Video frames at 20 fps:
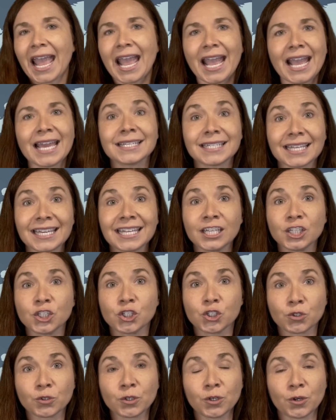And it
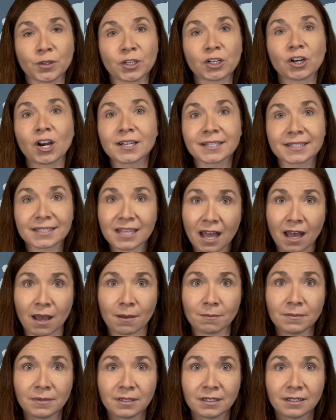is true, there are
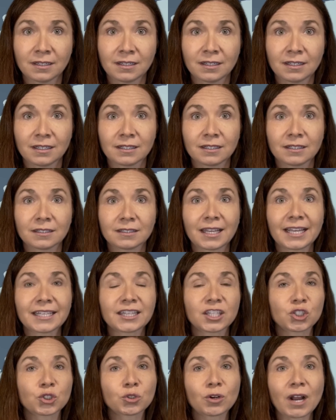some, like
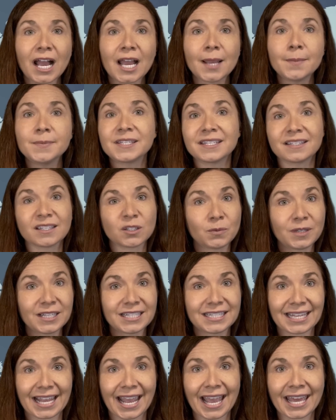the tribes in
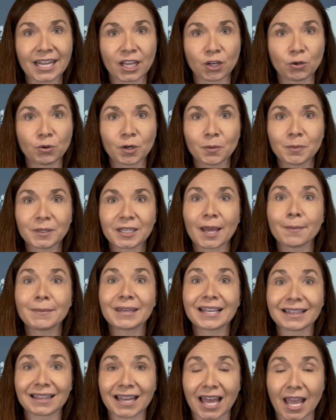Louisiana who are
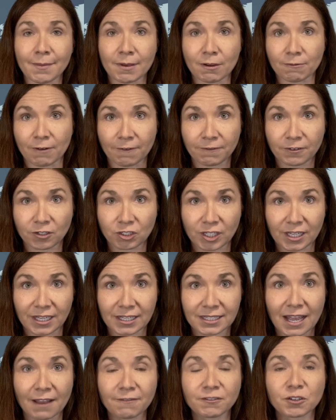becoming climate
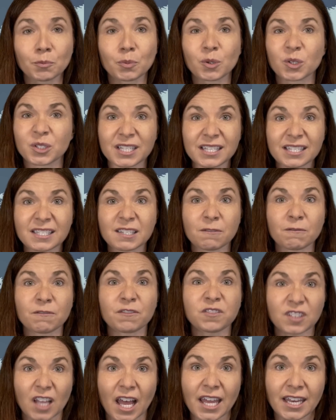refugees after persistent
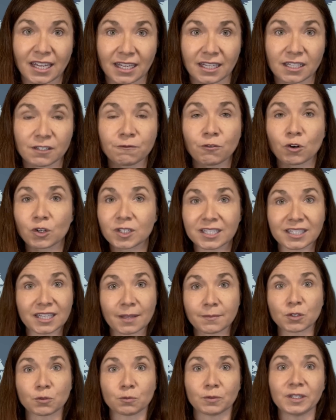flooding is forcing
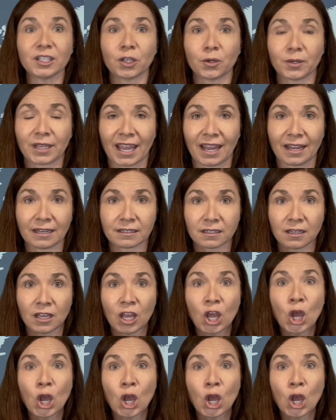them to relocate,